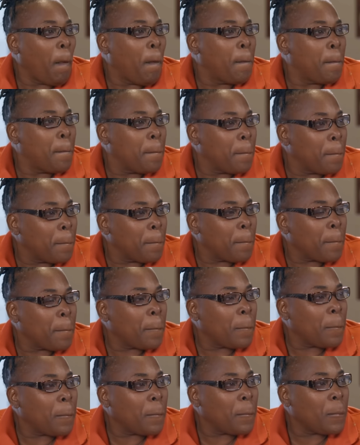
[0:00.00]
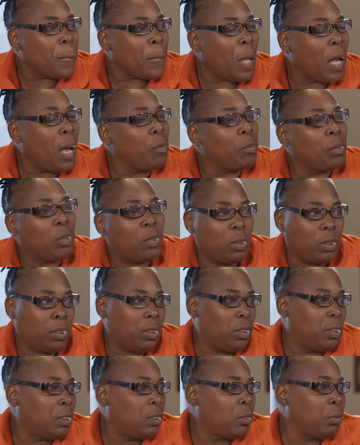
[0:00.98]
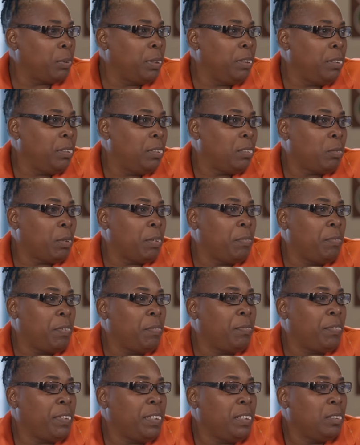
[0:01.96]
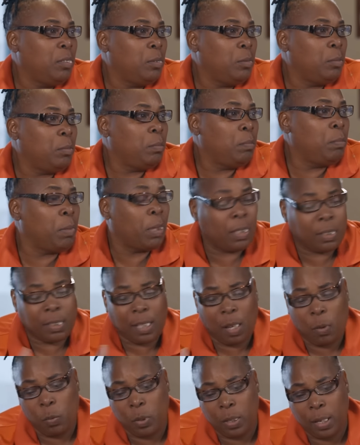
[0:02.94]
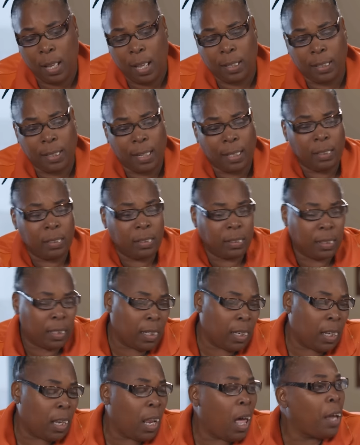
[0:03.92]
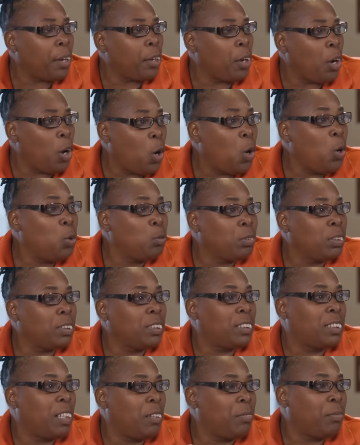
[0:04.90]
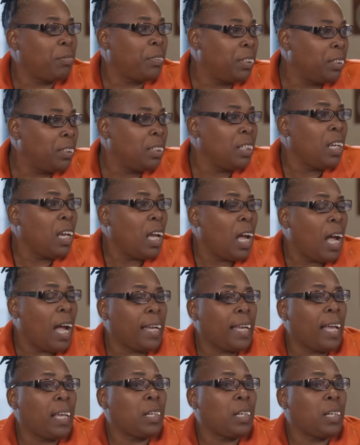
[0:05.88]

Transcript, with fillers: what did you request? I requested $350. $350. Because I went out and I looked at a lot of homes and stuff, and I